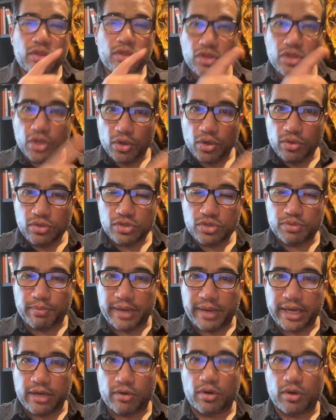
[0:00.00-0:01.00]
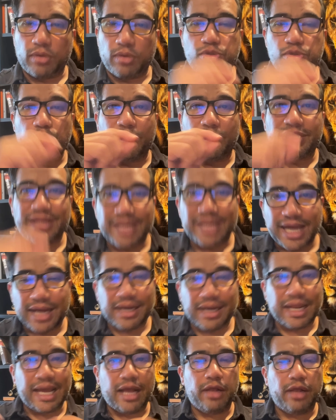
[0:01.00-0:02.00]
those microbes will not
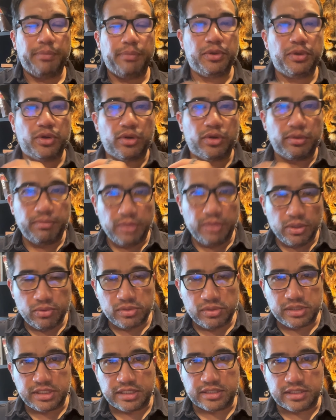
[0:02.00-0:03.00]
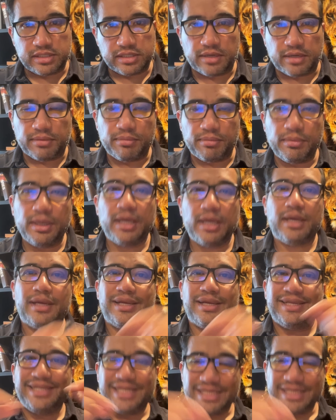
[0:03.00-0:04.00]
help your immune system
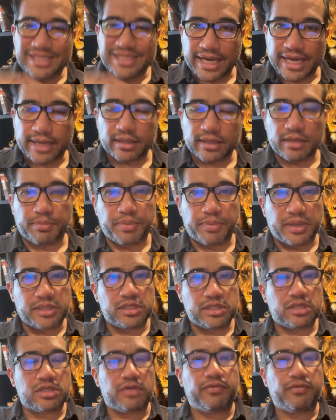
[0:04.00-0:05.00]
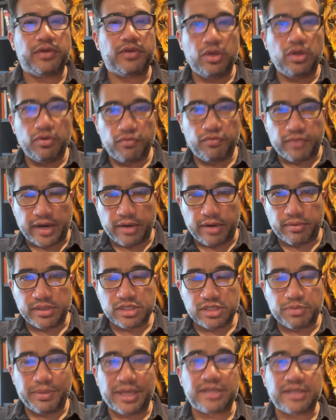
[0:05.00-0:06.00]
detect the presence of a new
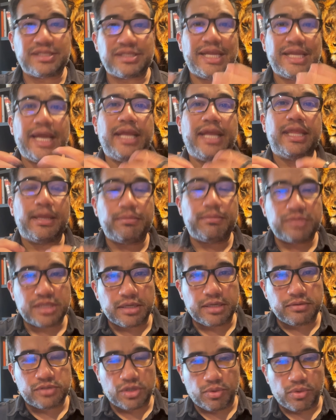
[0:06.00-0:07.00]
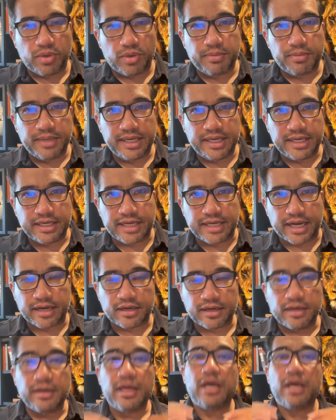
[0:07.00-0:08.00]
virus because they themselves don't want to be detected.